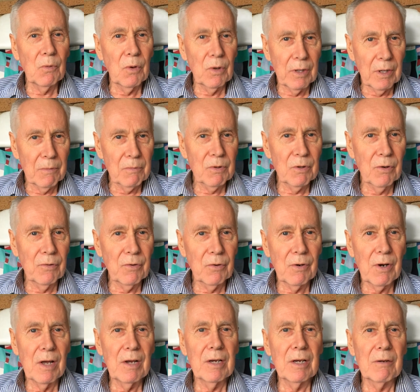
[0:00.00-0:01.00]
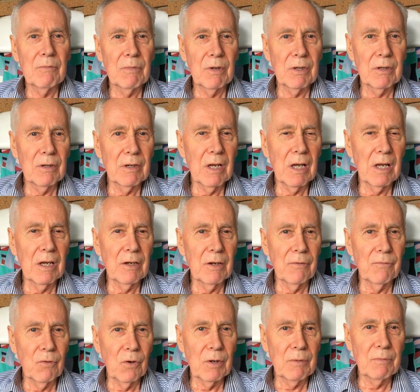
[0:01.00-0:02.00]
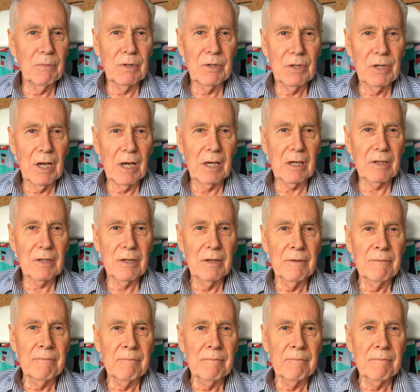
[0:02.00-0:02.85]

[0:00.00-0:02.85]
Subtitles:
what he observed around him and avoid mistakes.